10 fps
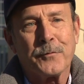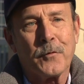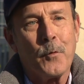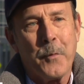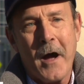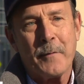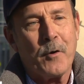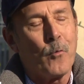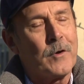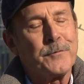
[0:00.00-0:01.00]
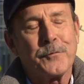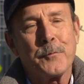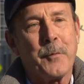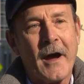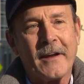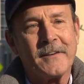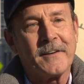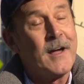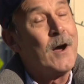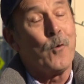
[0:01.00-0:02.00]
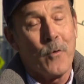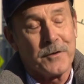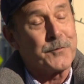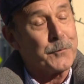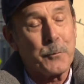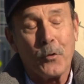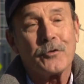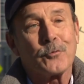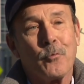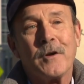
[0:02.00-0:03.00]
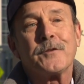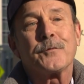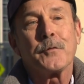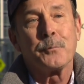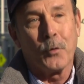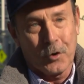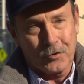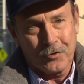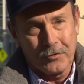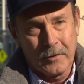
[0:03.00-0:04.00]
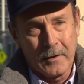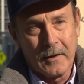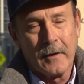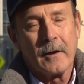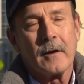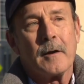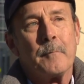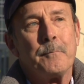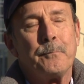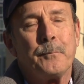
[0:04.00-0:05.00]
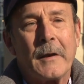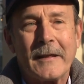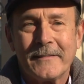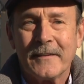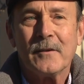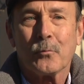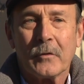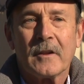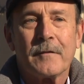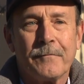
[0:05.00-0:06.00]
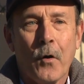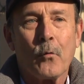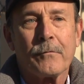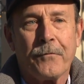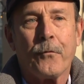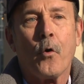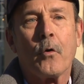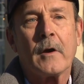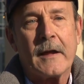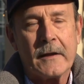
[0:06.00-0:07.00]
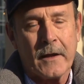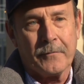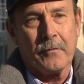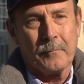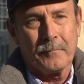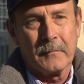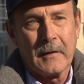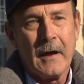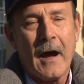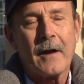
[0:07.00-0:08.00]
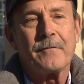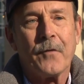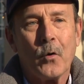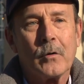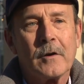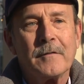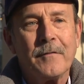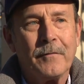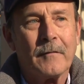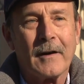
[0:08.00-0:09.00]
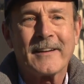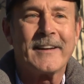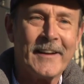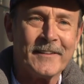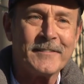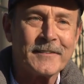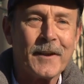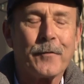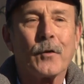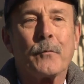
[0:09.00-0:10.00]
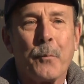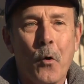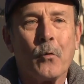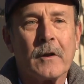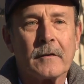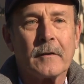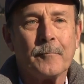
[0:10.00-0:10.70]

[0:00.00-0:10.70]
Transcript: for Obama, once for Biden, once for Bush, once for Bush. But I didn't really vote for any of them. I voted against their opponent.